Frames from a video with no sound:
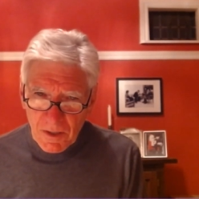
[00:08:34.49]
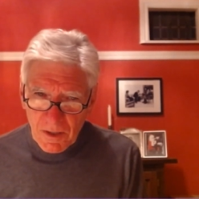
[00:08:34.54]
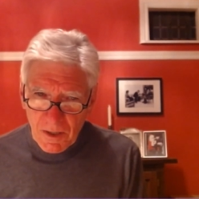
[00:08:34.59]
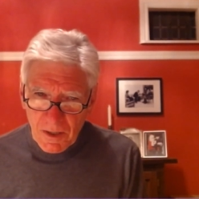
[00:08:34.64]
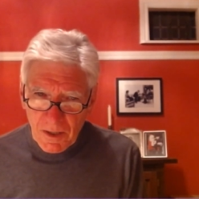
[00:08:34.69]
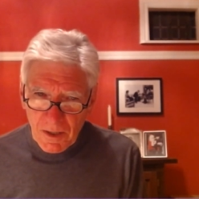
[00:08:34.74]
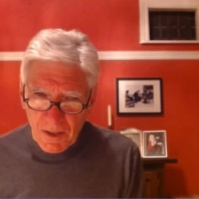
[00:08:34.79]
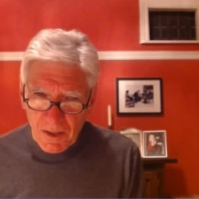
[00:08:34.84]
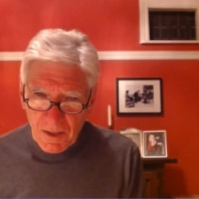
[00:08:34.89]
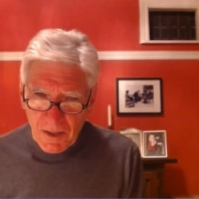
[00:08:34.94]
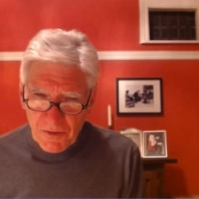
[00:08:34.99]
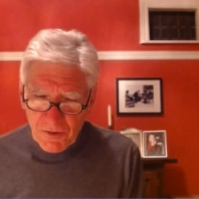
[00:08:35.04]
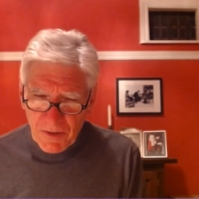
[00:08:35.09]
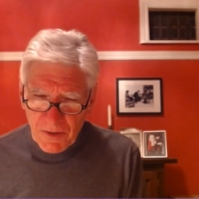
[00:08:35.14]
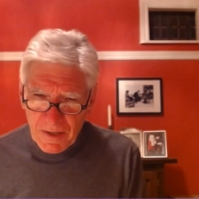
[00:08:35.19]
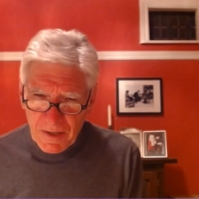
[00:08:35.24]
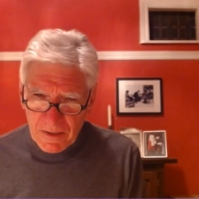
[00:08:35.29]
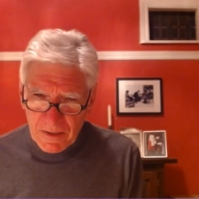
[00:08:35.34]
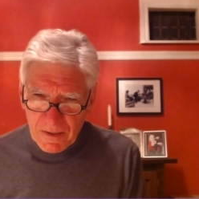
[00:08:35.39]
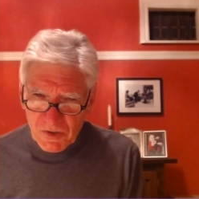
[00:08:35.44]
Uh, other
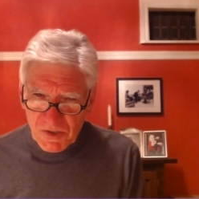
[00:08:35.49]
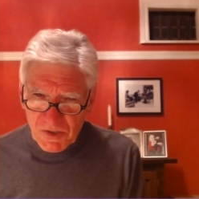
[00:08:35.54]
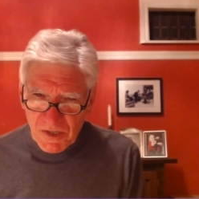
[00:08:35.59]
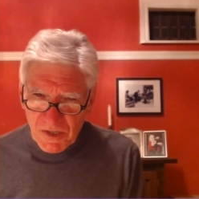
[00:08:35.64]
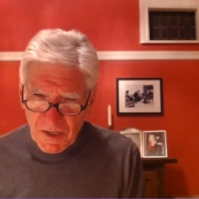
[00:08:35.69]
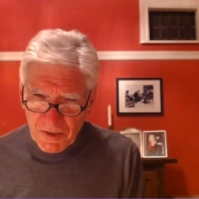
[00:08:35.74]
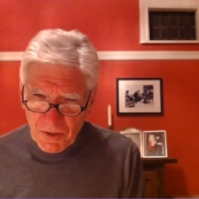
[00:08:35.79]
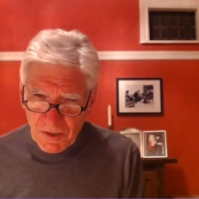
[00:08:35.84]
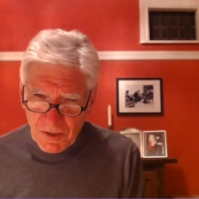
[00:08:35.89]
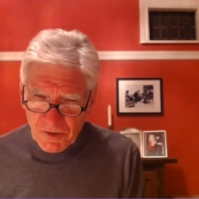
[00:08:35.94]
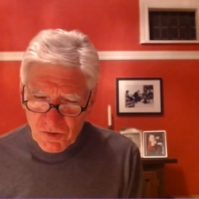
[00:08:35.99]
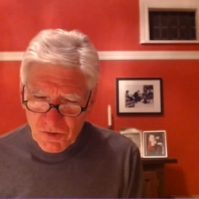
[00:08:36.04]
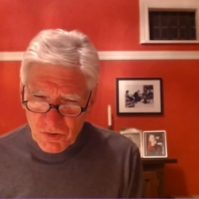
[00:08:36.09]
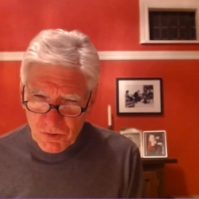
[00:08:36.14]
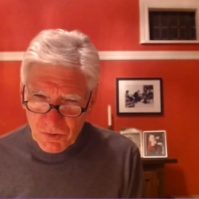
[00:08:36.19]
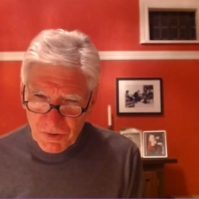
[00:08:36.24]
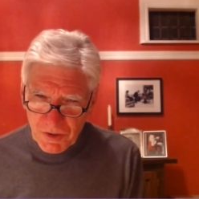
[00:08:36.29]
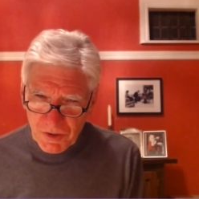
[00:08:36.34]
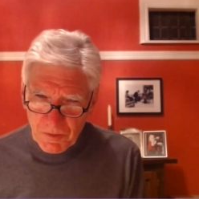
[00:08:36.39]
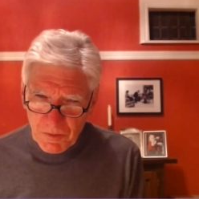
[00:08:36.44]
animals cannot
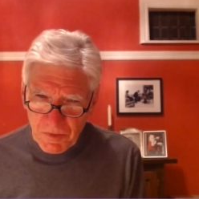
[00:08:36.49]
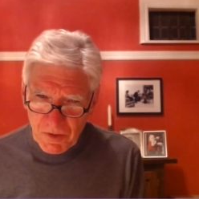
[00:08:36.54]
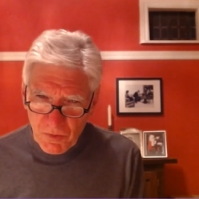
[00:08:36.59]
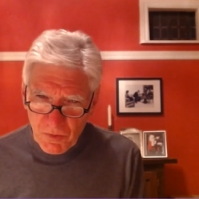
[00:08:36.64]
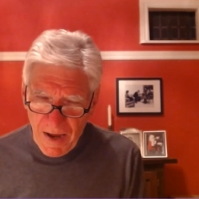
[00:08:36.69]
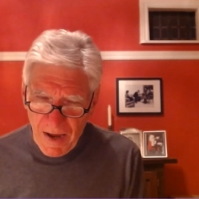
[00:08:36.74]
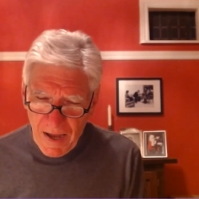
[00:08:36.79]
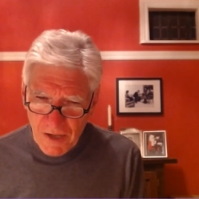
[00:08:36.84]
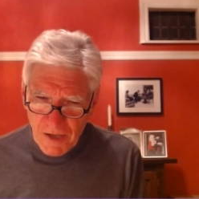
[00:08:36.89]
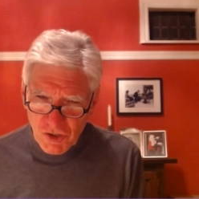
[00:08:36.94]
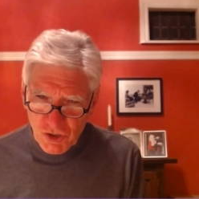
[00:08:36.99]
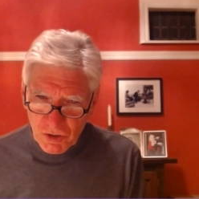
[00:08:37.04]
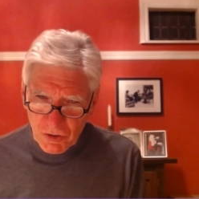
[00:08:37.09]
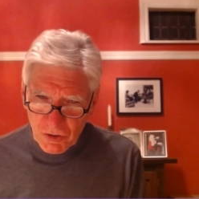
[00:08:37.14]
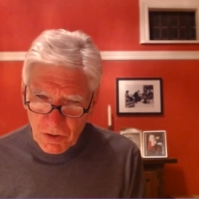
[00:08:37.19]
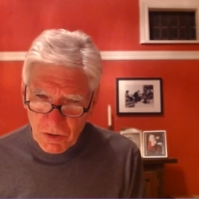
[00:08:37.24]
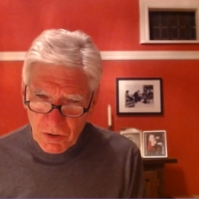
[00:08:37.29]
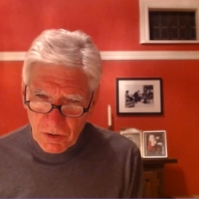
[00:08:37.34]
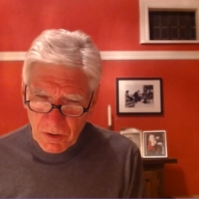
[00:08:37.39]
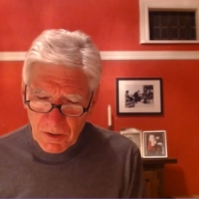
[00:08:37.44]
truly be
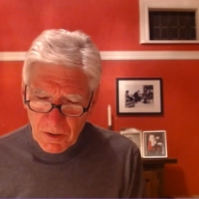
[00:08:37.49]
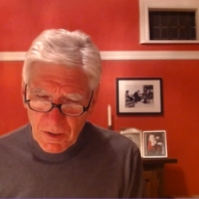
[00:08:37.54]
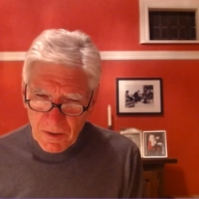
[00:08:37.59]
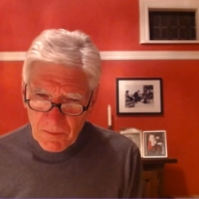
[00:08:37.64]
rational,